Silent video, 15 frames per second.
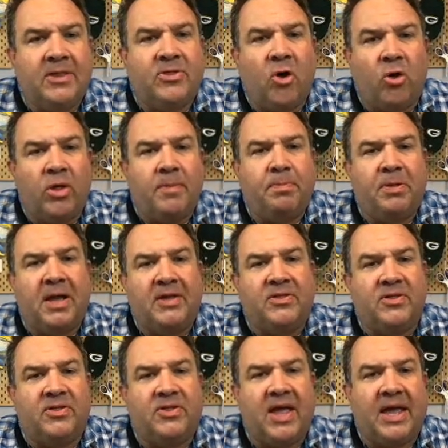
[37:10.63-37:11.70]
The only place
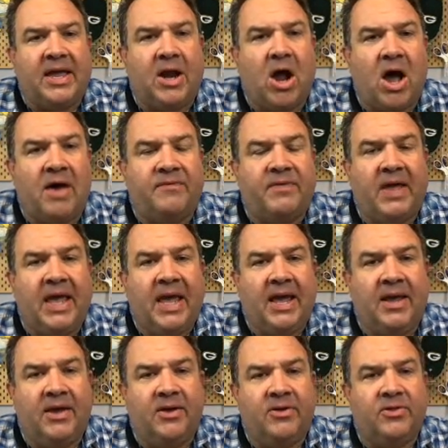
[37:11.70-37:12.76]
it's taken off
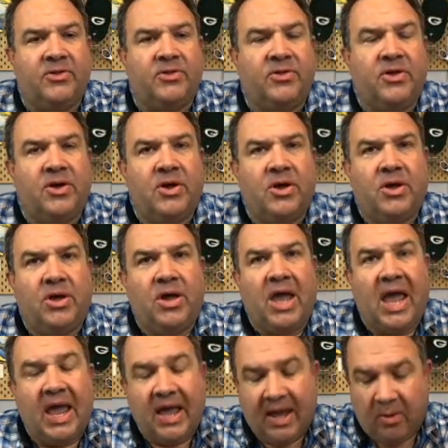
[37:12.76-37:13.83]
is
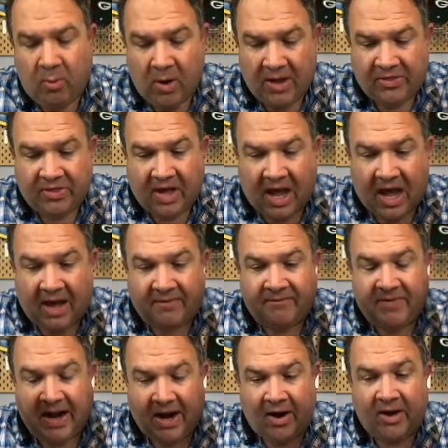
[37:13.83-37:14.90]
with a
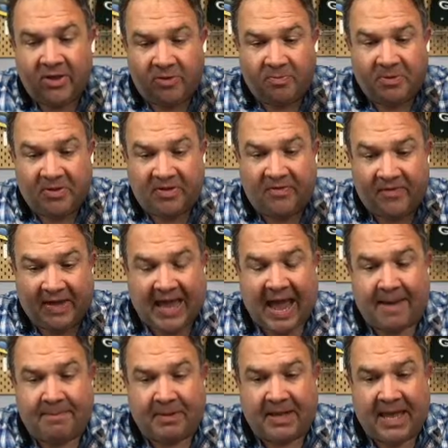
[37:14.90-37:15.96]
very specific
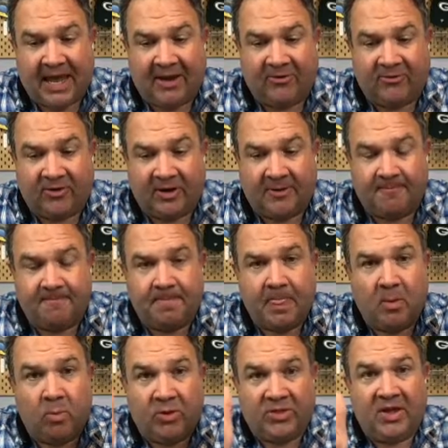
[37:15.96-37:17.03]
application
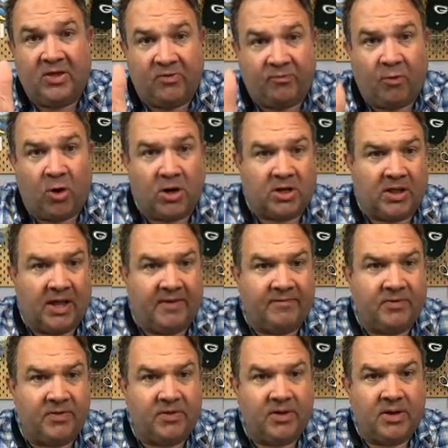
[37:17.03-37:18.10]
with these
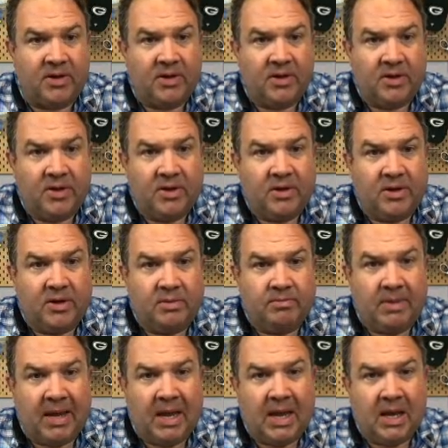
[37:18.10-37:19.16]
forklifts.
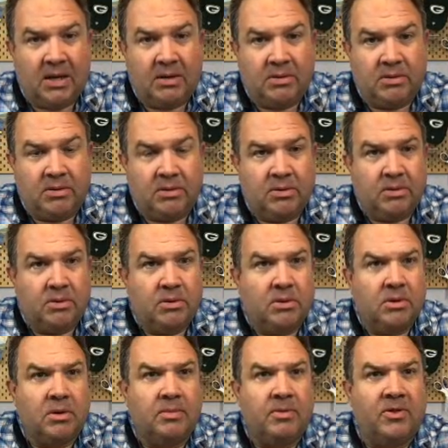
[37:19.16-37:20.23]
Man,
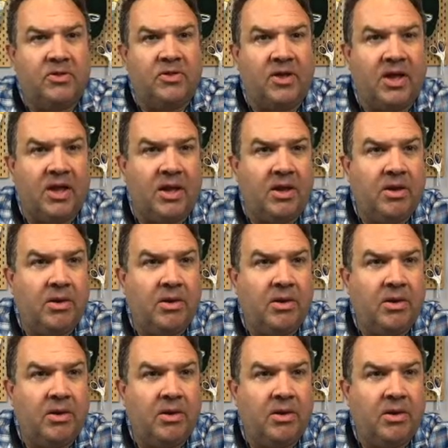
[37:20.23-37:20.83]
let me see.